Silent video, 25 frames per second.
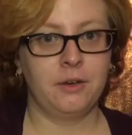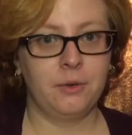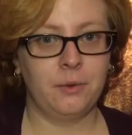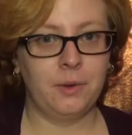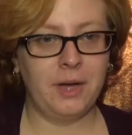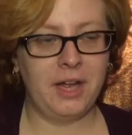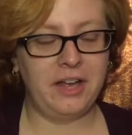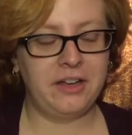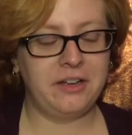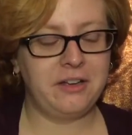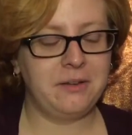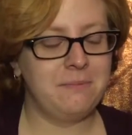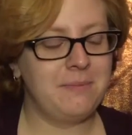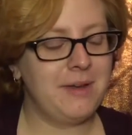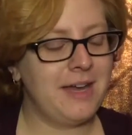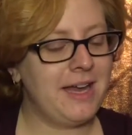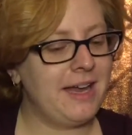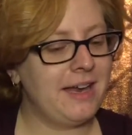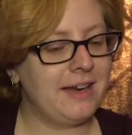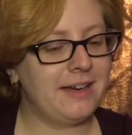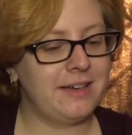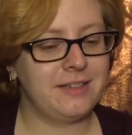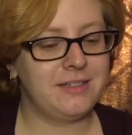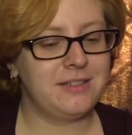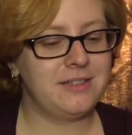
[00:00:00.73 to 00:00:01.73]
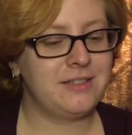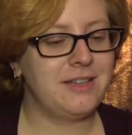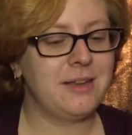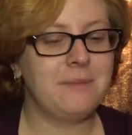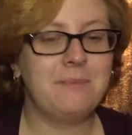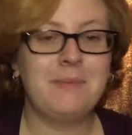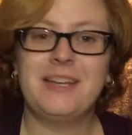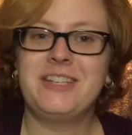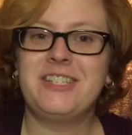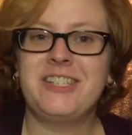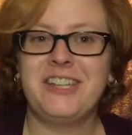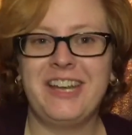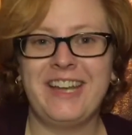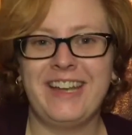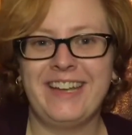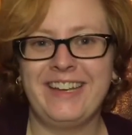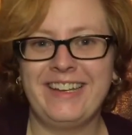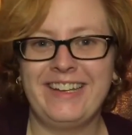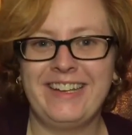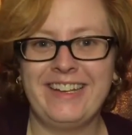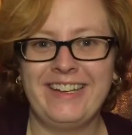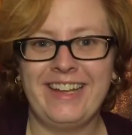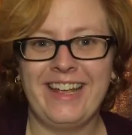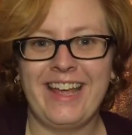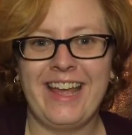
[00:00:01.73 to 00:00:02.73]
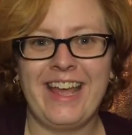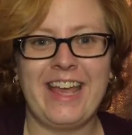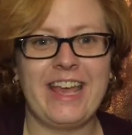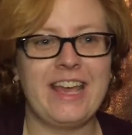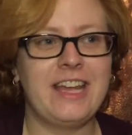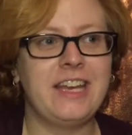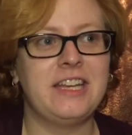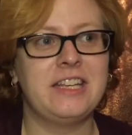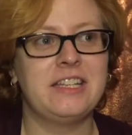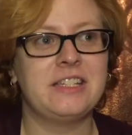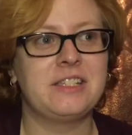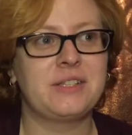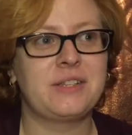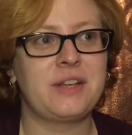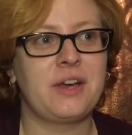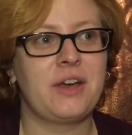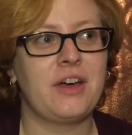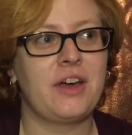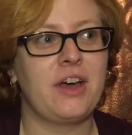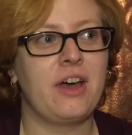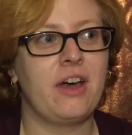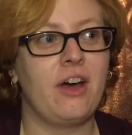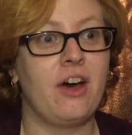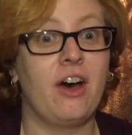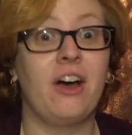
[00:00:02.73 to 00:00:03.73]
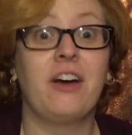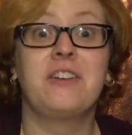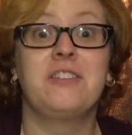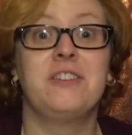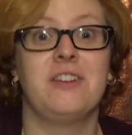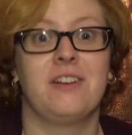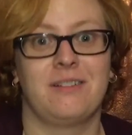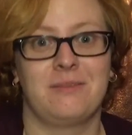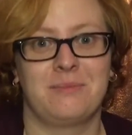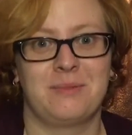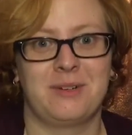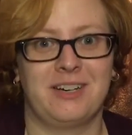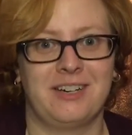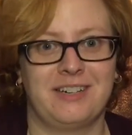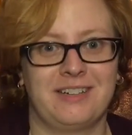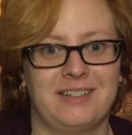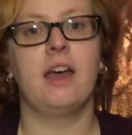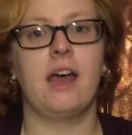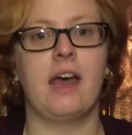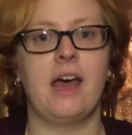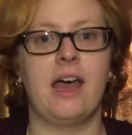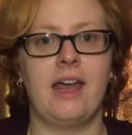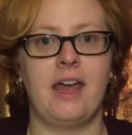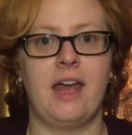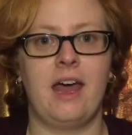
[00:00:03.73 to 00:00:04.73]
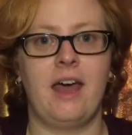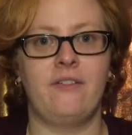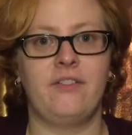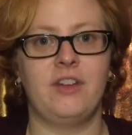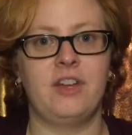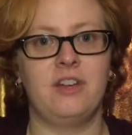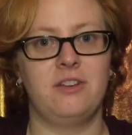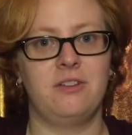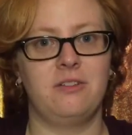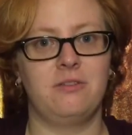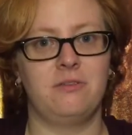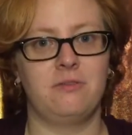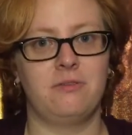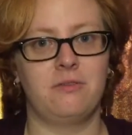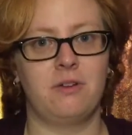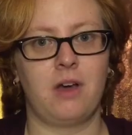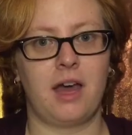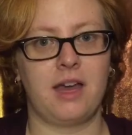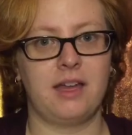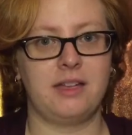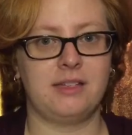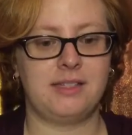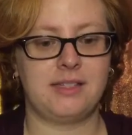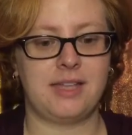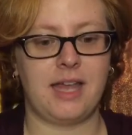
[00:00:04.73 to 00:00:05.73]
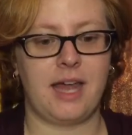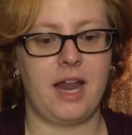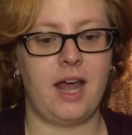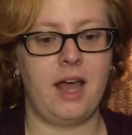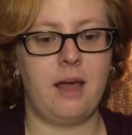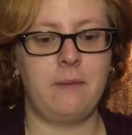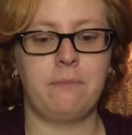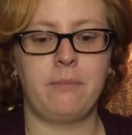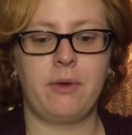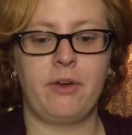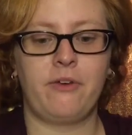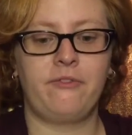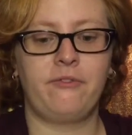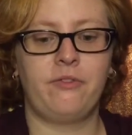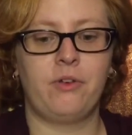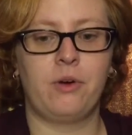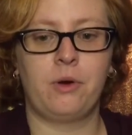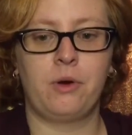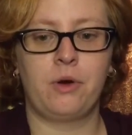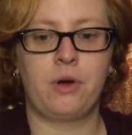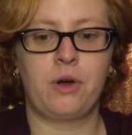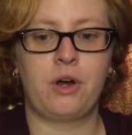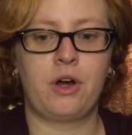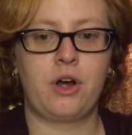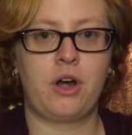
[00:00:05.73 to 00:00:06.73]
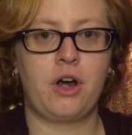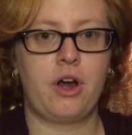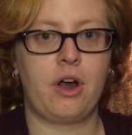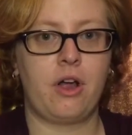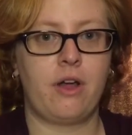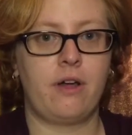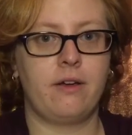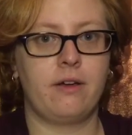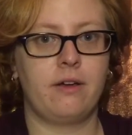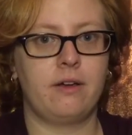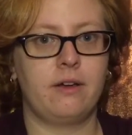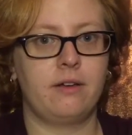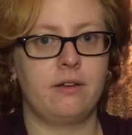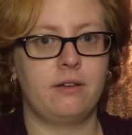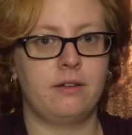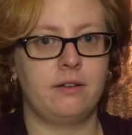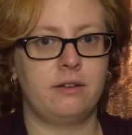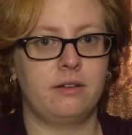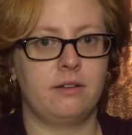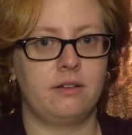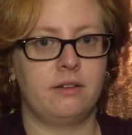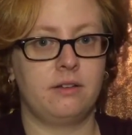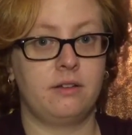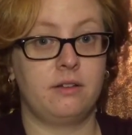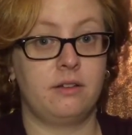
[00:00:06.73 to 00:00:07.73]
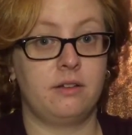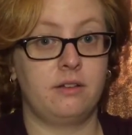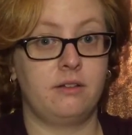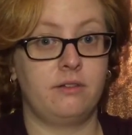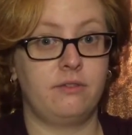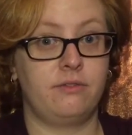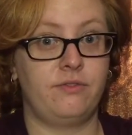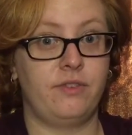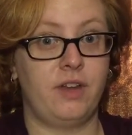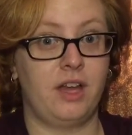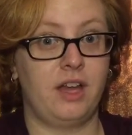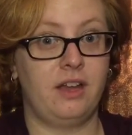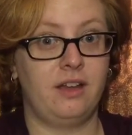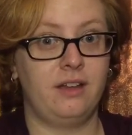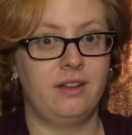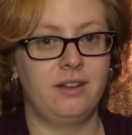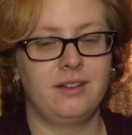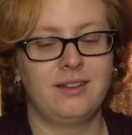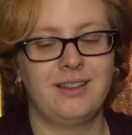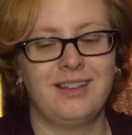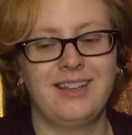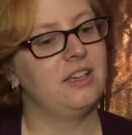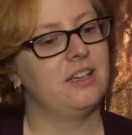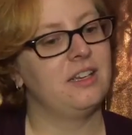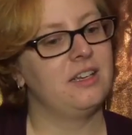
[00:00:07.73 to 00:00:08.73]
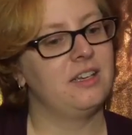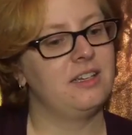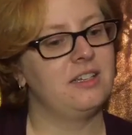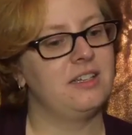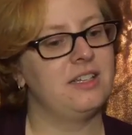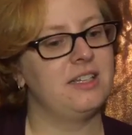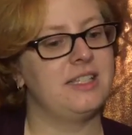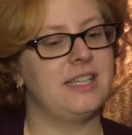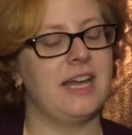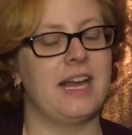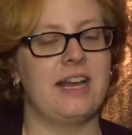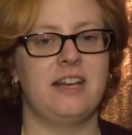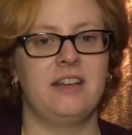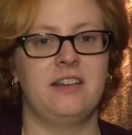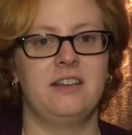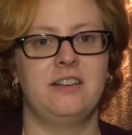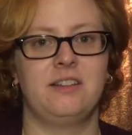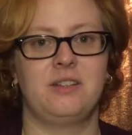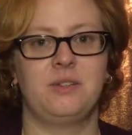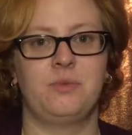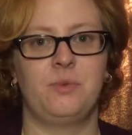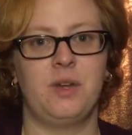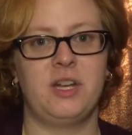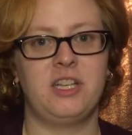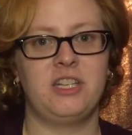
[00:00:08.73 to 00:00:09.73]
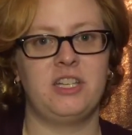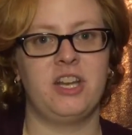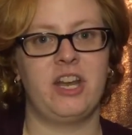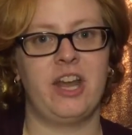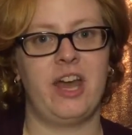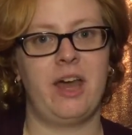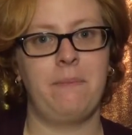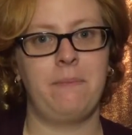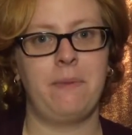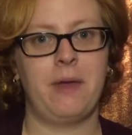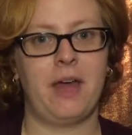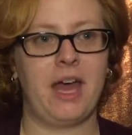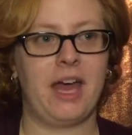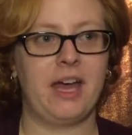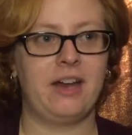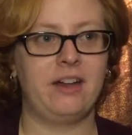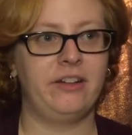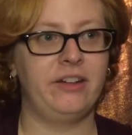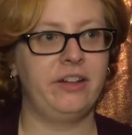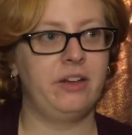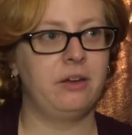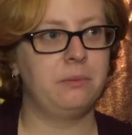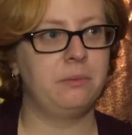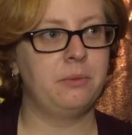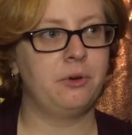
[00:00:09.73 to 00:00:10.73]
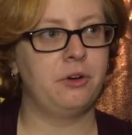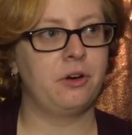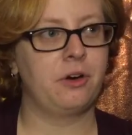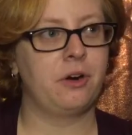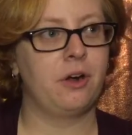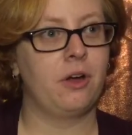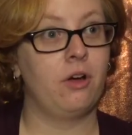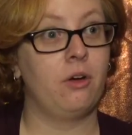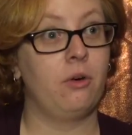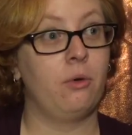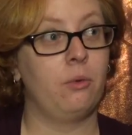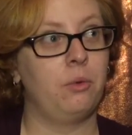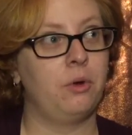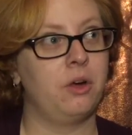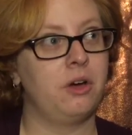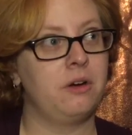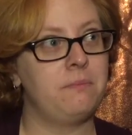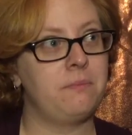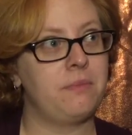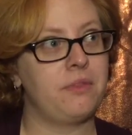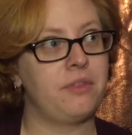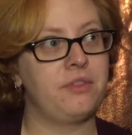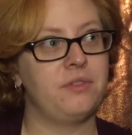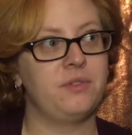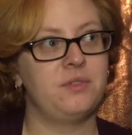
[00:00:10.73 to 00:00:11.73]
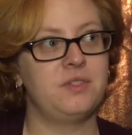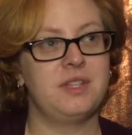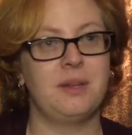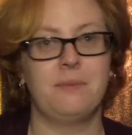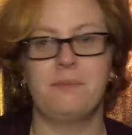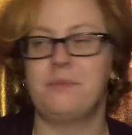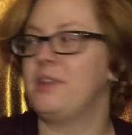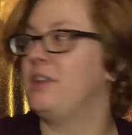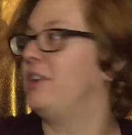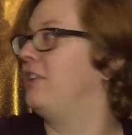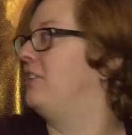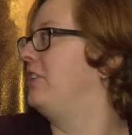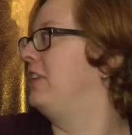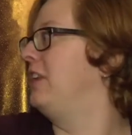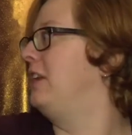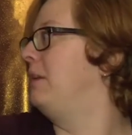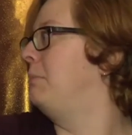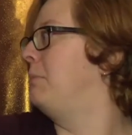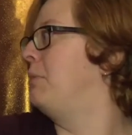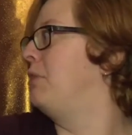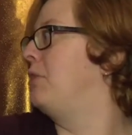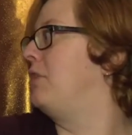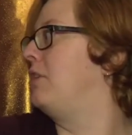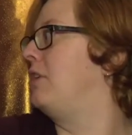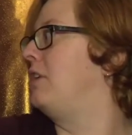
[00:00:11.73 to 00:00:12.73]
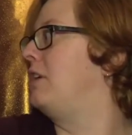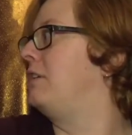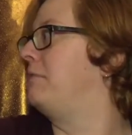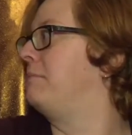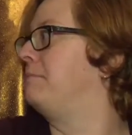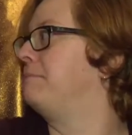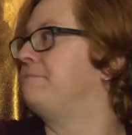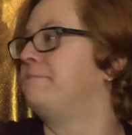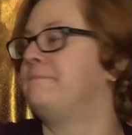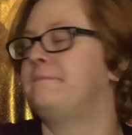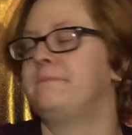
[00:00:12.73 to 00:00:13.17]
welcome back to my channel. It is October. I have a new setup for fall. Decided to switch it up, add a little more warmth, something a little more